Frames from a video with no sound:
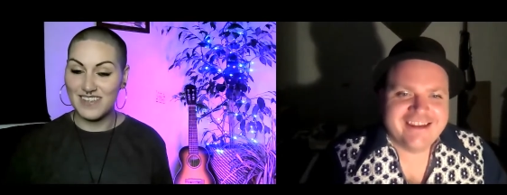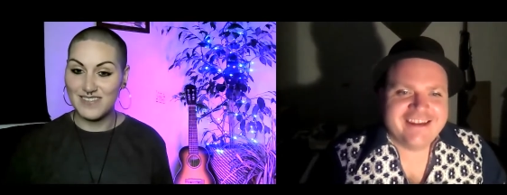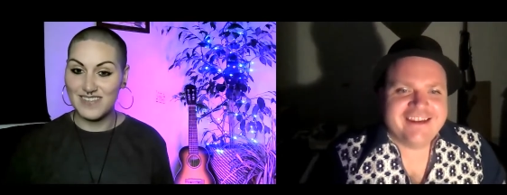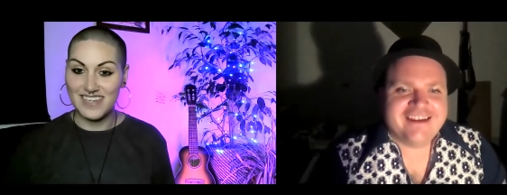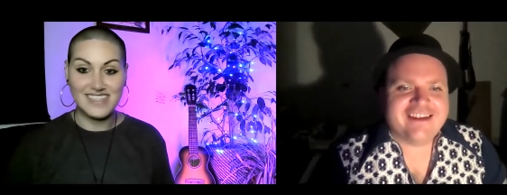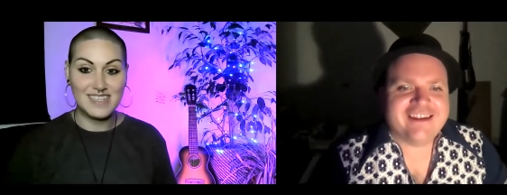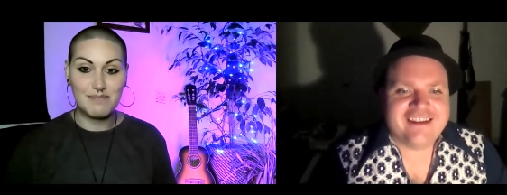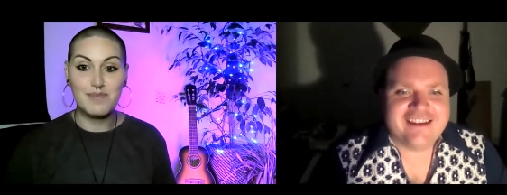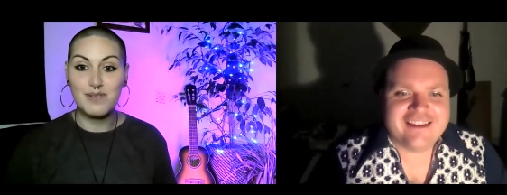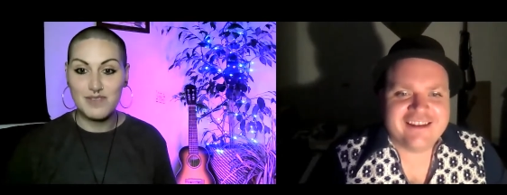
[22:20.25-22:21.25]
Speaker 1: those with us. They're
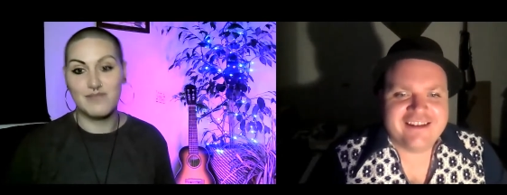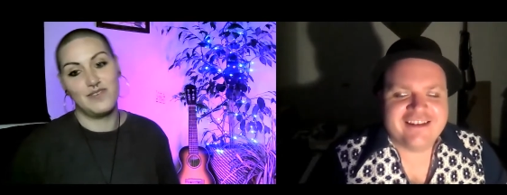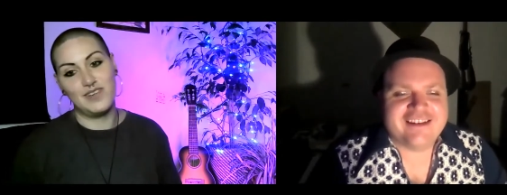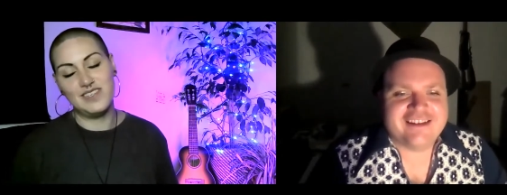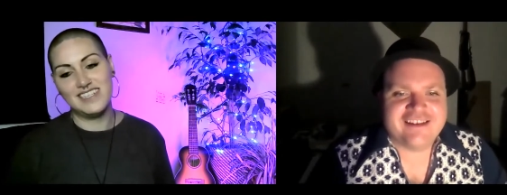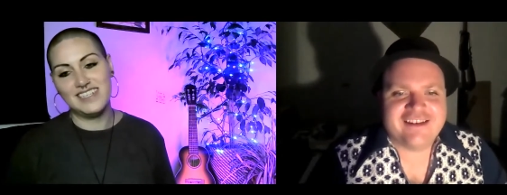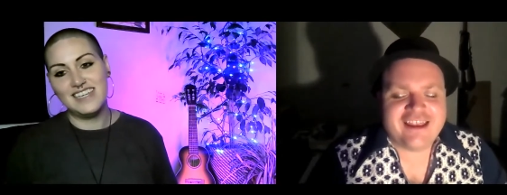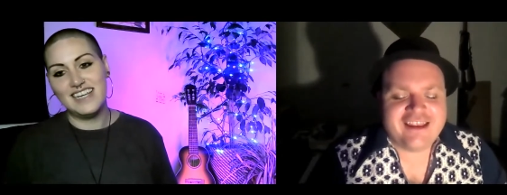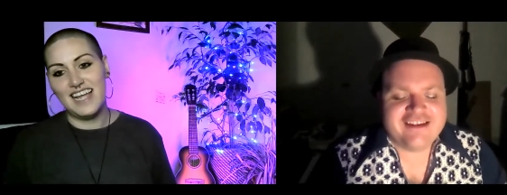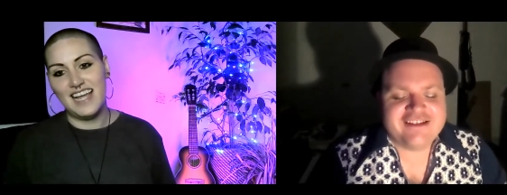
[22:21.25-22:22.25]
beautiful.
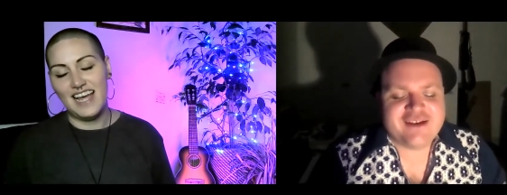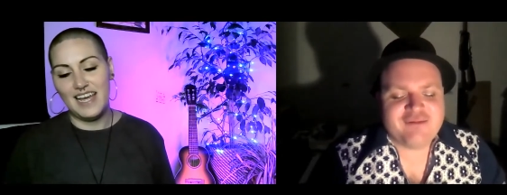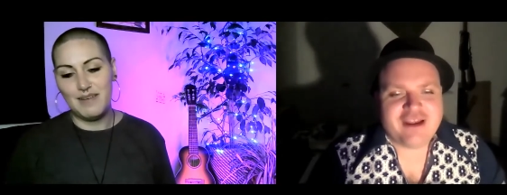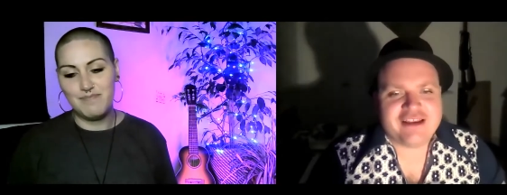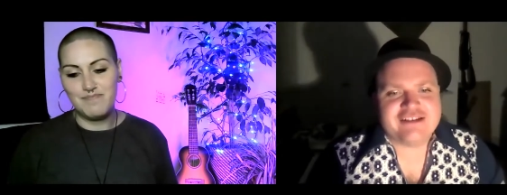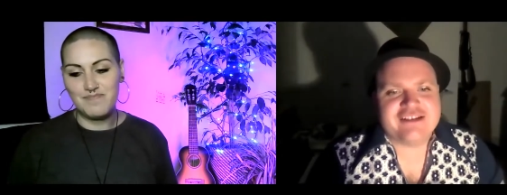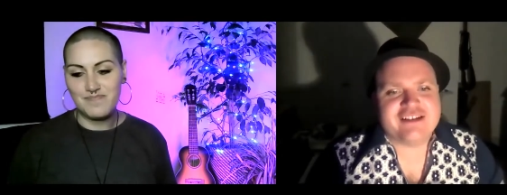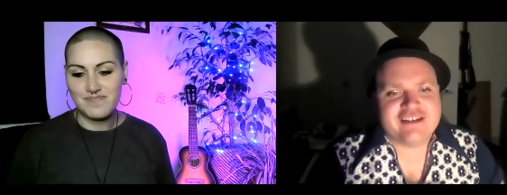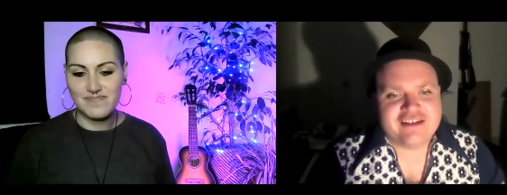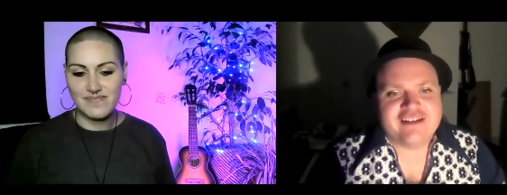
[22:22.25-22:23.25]
Thank you so much.
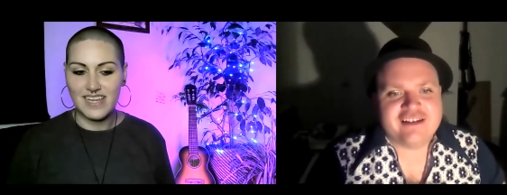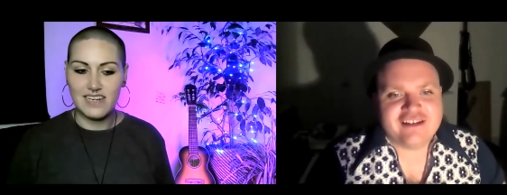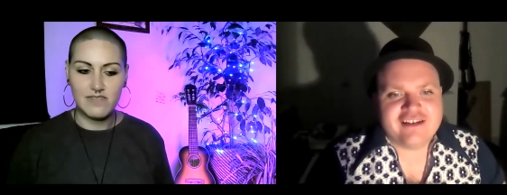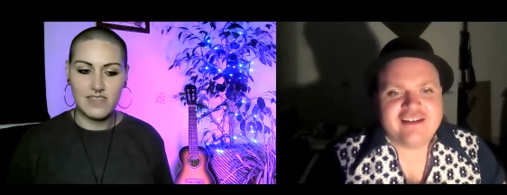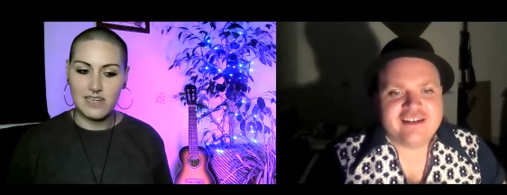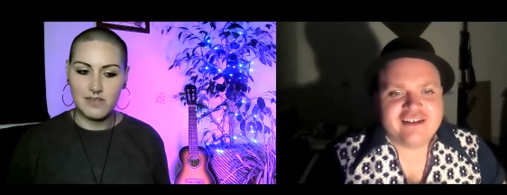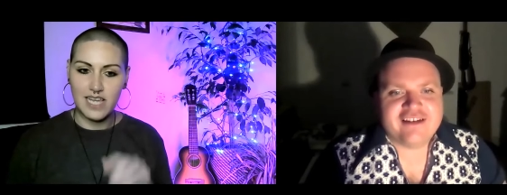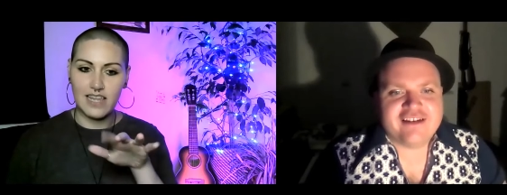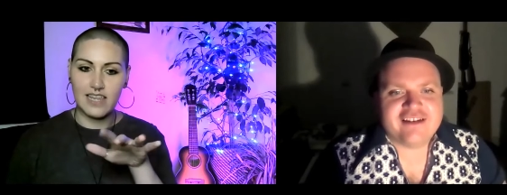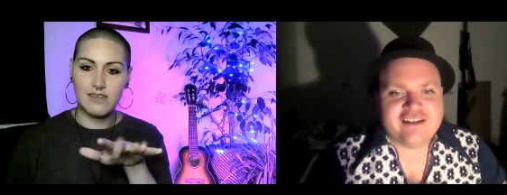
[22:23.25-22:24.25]
I love the little,
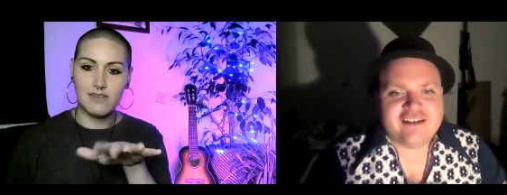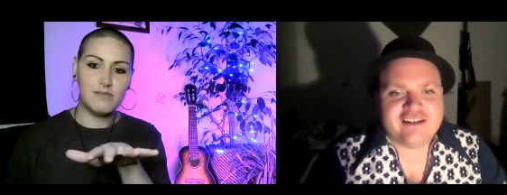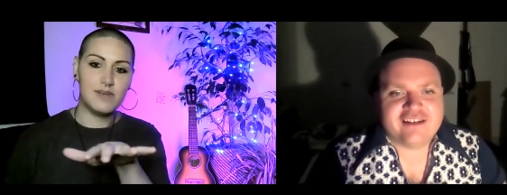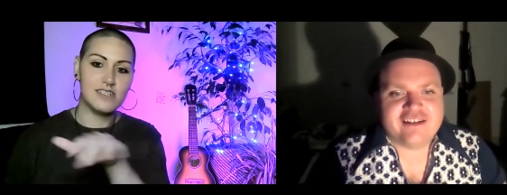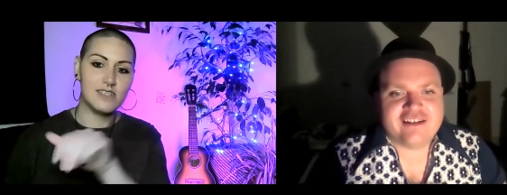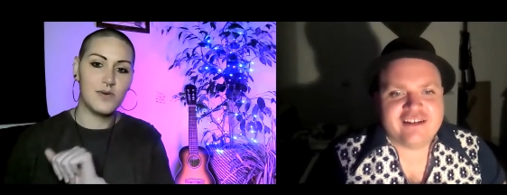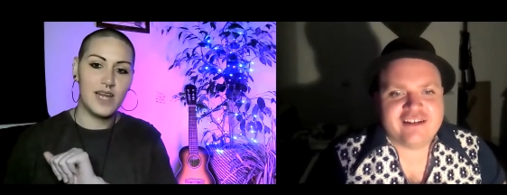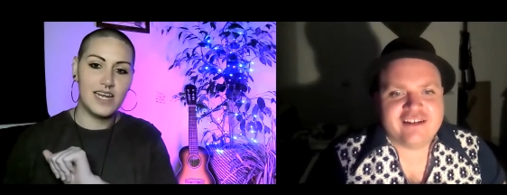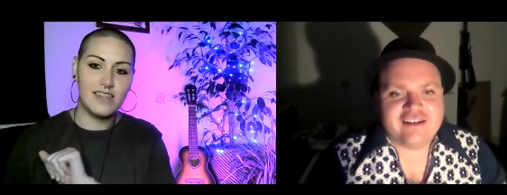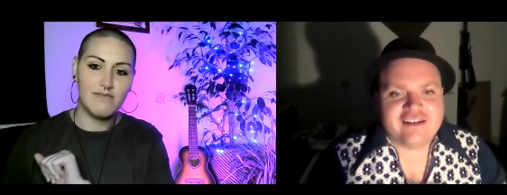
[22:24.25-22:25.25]
yeah, the little homage to
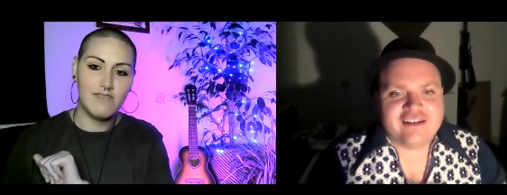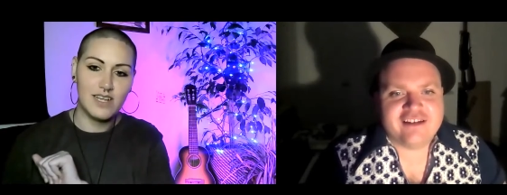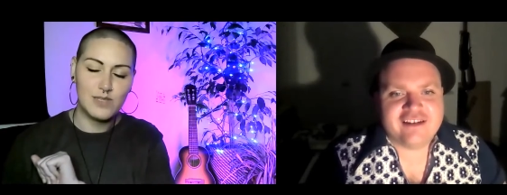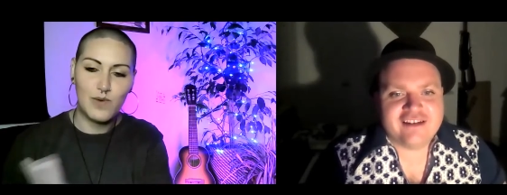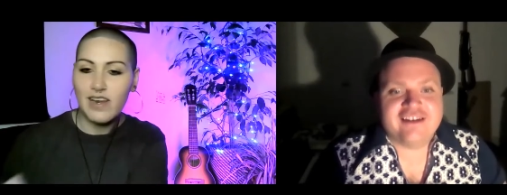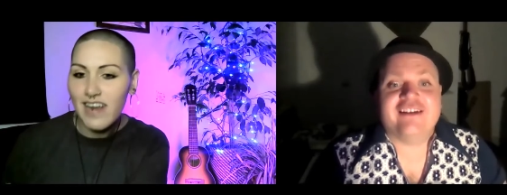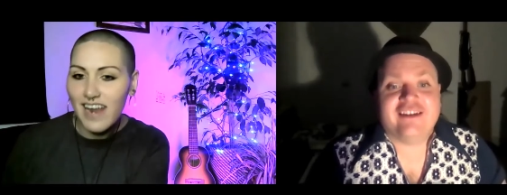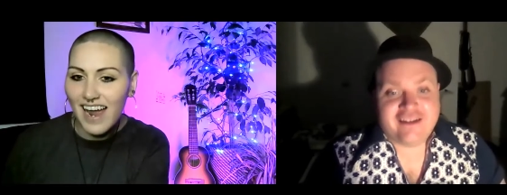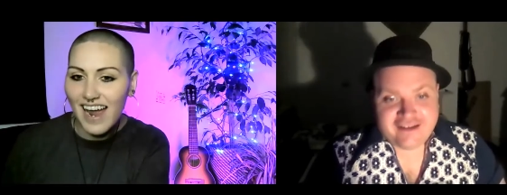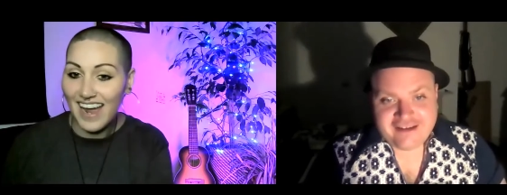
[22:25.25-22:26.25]
Queen in the first one.
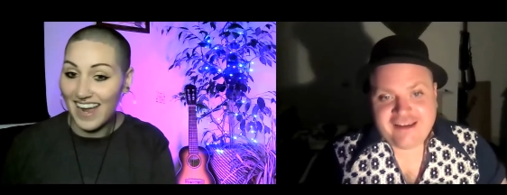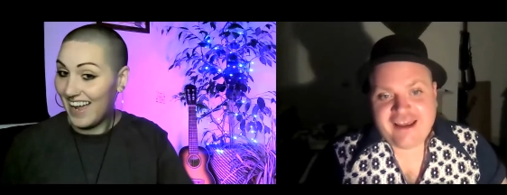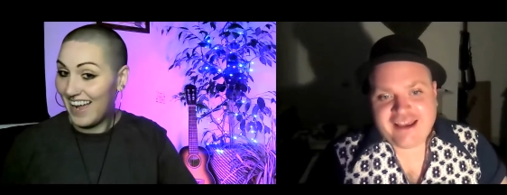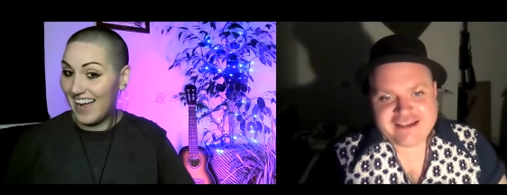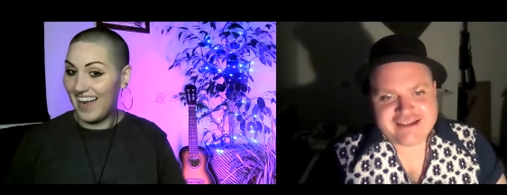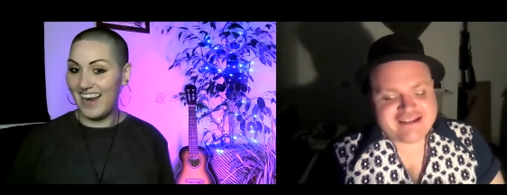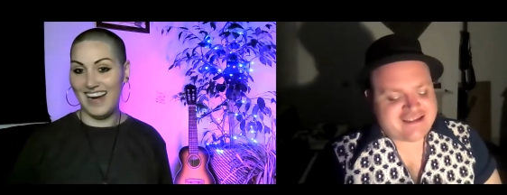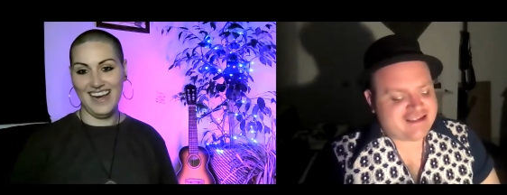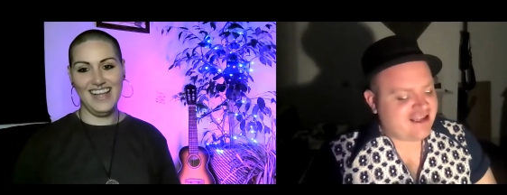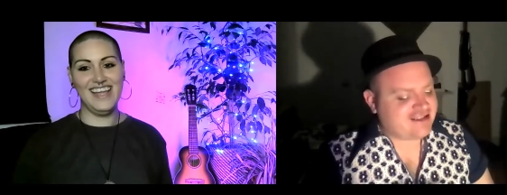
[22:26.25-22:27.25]
Speaker 2: Yes,
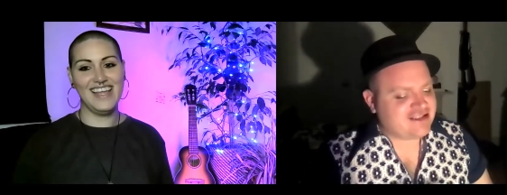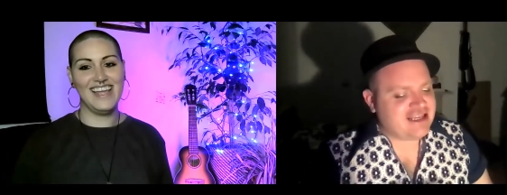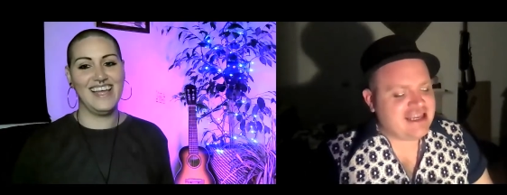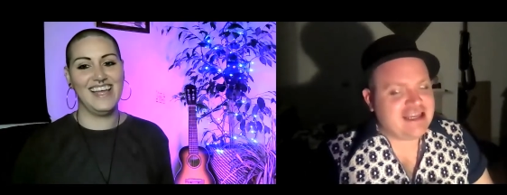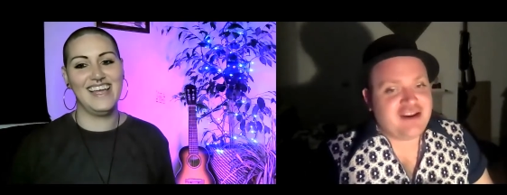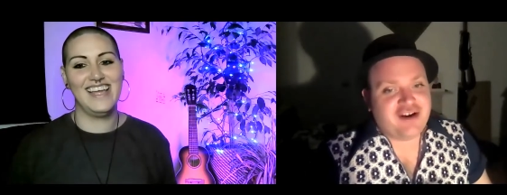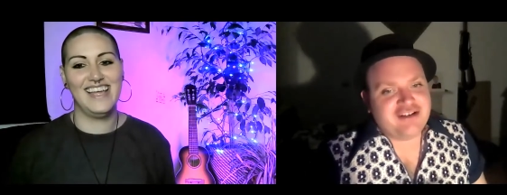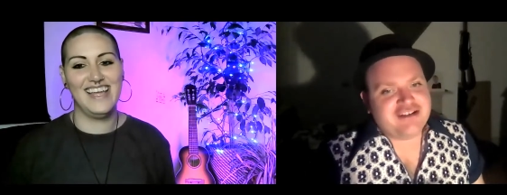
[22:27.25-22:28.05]
yes, a cheeky nod.